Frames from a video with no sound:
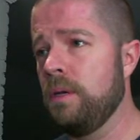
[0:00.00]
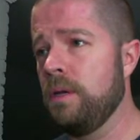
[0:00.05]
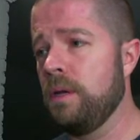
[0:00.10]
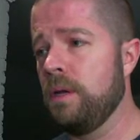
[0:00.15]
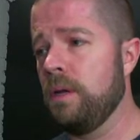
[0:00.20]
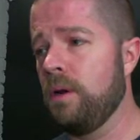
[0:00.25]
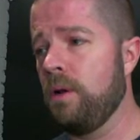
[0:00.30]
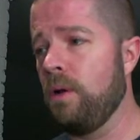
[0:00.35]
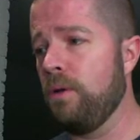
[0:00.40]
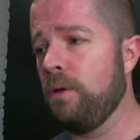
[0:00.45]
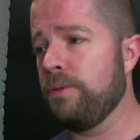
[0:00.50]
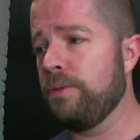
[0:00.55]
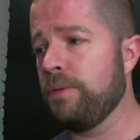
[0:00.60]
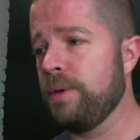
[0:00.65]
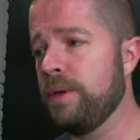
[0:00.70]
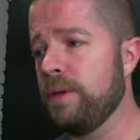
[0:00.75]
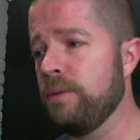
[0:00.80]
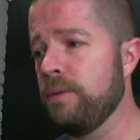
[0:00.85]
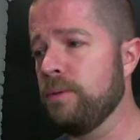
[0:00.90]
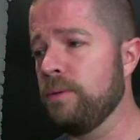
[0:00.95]
All 3 of
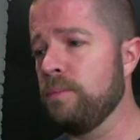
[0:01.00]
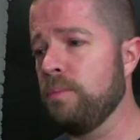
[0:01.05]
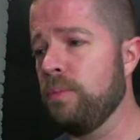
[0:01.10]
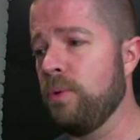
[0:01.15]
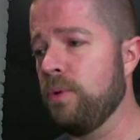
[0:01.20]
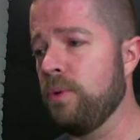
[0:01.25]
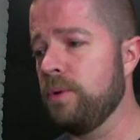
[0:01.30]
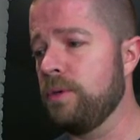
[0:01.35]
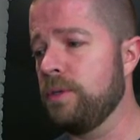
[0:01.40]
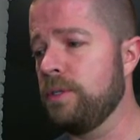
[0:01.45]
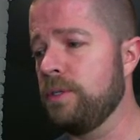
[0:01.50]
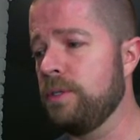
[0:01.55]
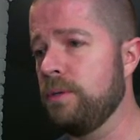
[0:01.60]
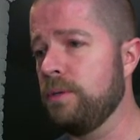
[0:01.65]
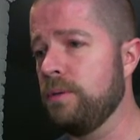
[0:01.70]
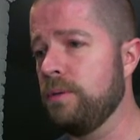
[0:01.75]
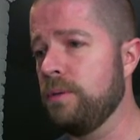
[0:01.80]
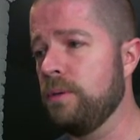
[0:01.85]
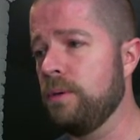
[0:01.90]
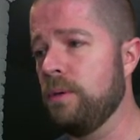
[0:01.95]
those boars,
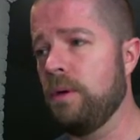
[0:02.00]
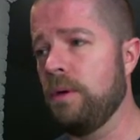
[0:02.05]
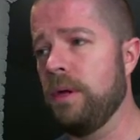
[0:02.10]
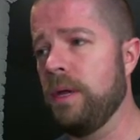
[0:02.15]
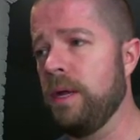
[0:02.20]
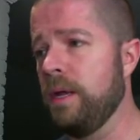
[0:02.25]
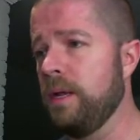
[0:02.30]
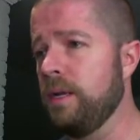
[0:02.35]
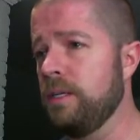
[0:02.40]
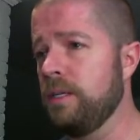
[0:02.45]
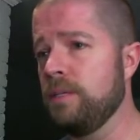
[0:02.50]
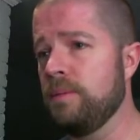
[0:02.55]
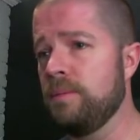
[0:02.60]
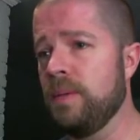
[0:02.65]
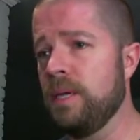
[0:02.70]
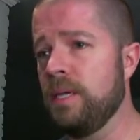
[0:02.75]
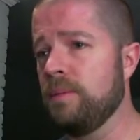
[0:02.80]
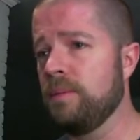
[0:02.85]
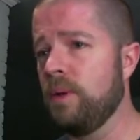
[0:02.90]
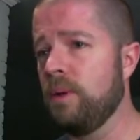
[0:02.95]
too. Oh yeah, he just makes
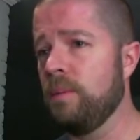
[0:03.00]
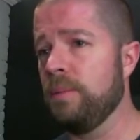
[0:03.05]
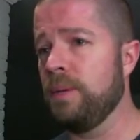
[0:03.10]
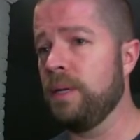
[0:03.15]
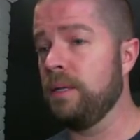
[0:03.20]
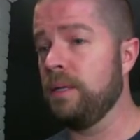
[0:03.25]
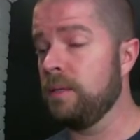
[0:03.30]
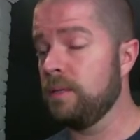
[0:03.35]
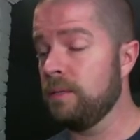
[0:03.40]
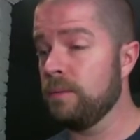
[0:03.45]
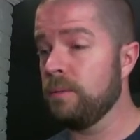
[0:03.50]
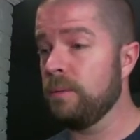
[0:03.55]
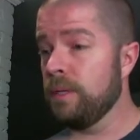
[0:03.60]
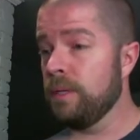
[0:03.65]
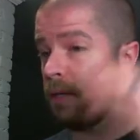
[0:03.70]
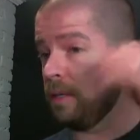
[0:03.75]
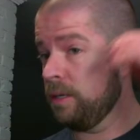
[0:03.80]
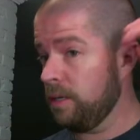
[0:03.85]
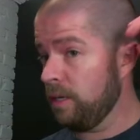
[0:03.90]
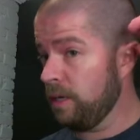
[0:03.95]
them all big. This is a really
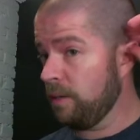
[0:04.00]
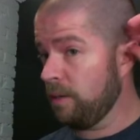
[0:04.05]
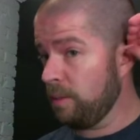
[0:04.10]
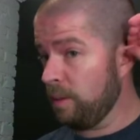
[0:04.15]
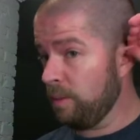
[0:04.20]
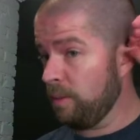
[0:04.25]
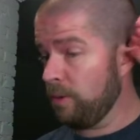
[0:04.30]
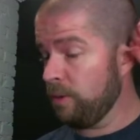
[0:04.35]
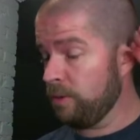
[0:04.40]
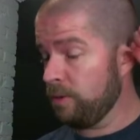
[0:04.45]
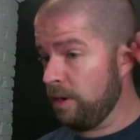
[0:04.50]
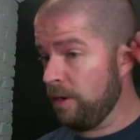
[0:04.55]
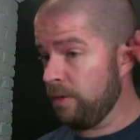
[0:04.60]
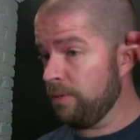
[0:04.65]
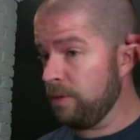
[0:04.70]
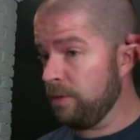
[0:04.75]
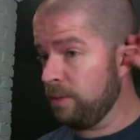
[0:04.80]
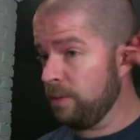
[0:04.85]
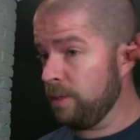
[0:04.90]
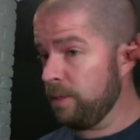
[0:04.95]
good deck. My opponent drafted a
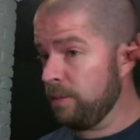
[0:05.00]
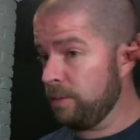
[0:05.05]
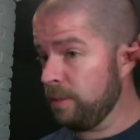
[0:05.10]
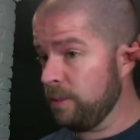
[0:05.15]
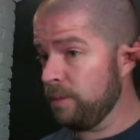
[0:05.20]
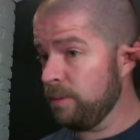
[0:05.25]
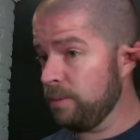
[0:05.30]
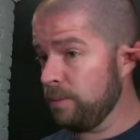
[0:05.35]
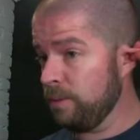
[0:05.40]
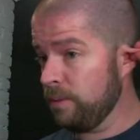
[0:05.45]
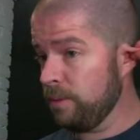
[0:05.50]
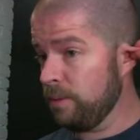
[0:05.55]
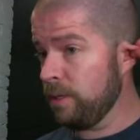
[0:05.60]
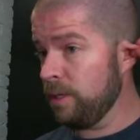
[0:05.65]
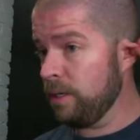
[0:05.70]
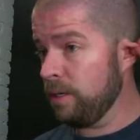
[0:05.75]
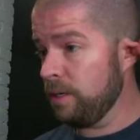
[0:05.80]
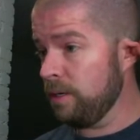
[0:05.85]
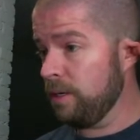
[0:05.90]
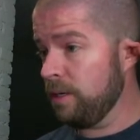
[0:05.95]
really, really, really
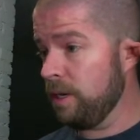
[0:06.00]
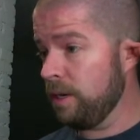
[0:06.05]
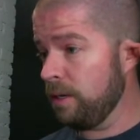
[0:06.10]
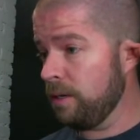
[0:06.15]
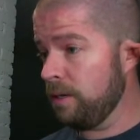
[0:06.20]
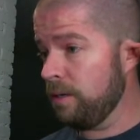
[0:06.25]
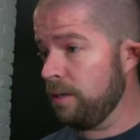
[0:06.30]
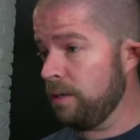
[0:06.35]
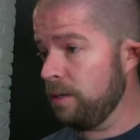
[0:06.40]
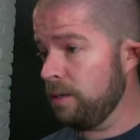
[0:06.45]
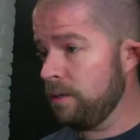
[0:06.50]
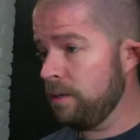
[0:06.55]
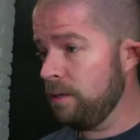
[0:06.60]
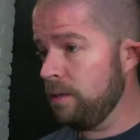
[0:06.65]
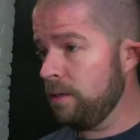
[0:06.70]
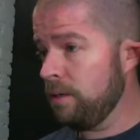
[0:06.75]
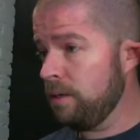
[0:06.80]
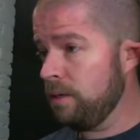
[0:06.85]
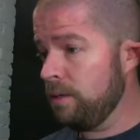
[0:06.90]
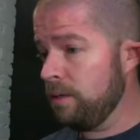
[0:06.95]
good deck.
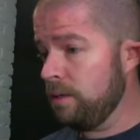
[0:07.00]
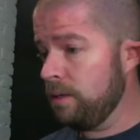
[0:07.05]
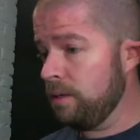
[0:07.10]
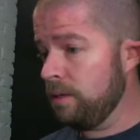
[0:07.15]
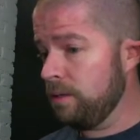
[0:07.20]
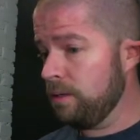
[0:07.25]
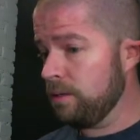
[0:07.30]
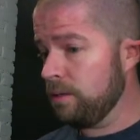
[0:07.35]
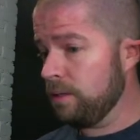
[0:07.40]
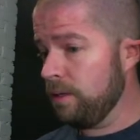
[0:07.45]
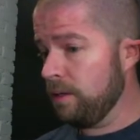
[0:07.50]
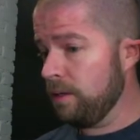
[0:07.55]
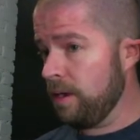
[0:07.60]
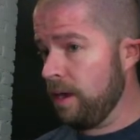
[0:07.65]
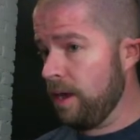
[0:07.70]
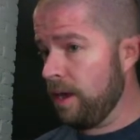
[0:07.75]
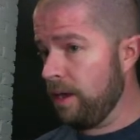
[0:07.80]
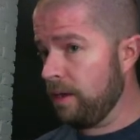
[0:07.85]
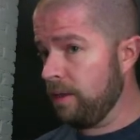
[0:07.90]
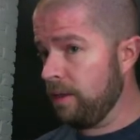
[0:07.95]
There's another
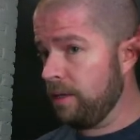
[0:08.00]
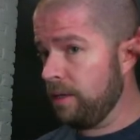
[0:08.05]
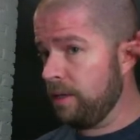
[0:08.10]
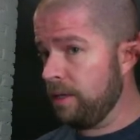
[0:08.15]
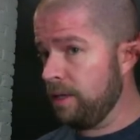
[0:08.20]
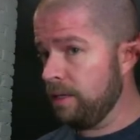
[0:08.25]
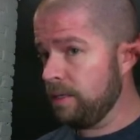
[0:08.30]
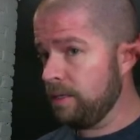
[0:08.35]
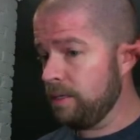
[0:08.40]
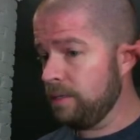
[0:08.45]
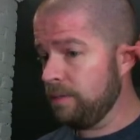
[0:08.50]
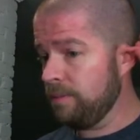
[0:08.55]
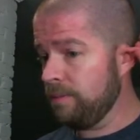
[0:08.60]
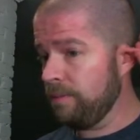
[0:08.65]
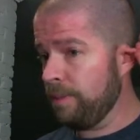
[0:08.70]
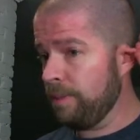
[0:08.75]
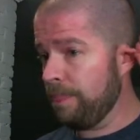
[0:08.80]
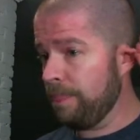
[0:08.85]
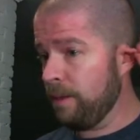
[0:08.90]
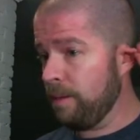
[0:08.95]
Acolyte.
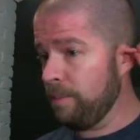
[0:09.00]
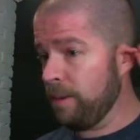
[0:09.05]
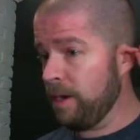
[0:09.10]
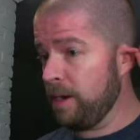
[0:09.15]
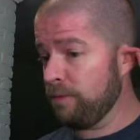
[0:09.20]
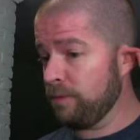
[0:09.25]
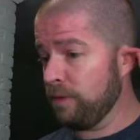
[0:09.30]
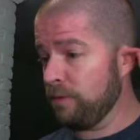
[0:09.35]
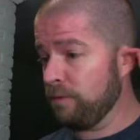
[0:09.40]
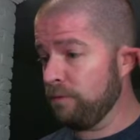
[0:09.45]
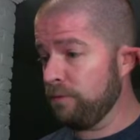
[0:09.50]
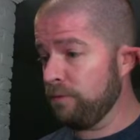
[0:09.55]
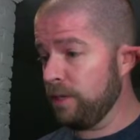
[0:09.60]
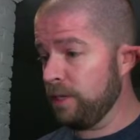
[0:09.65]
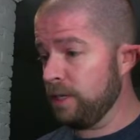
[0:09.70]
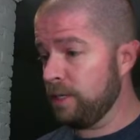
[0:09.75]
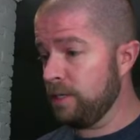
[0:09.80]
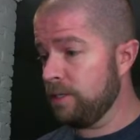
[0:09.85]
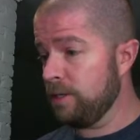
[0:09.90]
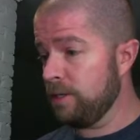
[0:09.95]
I might have to fling
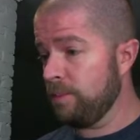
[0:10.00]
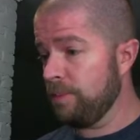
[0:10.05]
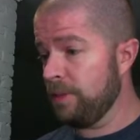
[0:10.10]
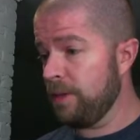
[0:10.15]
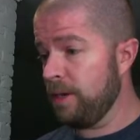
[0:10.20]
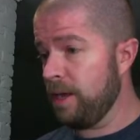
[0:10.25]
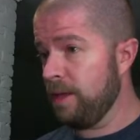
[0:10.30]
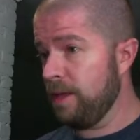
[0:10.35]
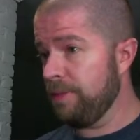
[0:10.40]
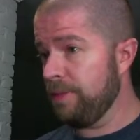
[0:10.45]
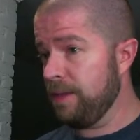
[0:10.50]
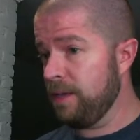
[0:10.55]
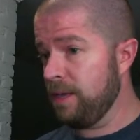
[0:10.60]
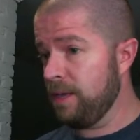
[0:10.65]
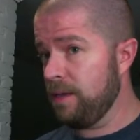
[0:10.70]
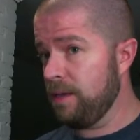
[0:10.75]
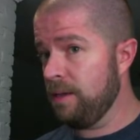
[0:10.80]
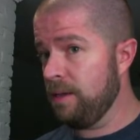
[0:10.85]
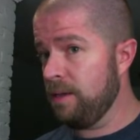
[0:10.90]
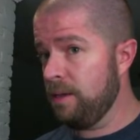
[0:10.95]
something at the
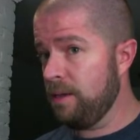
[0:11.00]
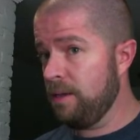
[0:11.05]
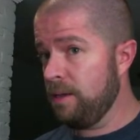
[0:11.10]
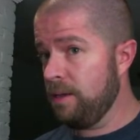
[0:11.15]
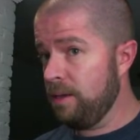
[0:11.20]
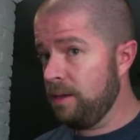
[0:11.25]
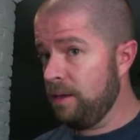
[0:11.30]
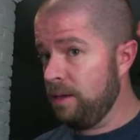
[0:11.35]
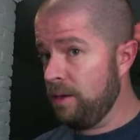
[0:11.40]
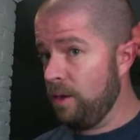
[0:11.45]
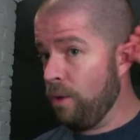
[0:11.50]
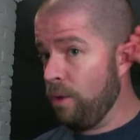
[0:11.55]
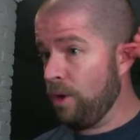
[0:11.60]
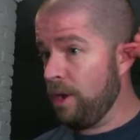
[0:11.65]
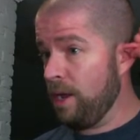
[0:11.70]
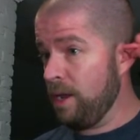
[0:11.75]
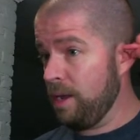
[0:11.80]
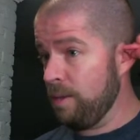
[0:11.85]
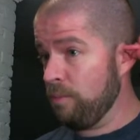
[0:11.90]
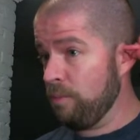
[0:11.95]

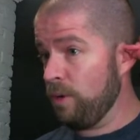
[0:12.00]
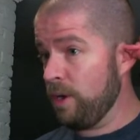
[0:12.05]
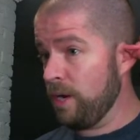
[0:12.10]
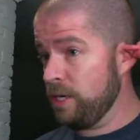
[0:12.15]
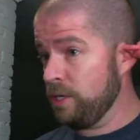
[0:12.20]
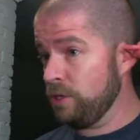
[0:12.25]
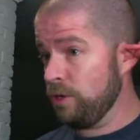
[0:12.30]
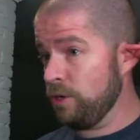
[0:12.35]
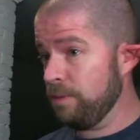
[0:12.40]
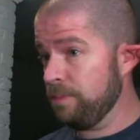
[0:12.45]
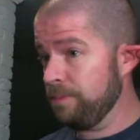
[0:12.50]
Oakham Ranger.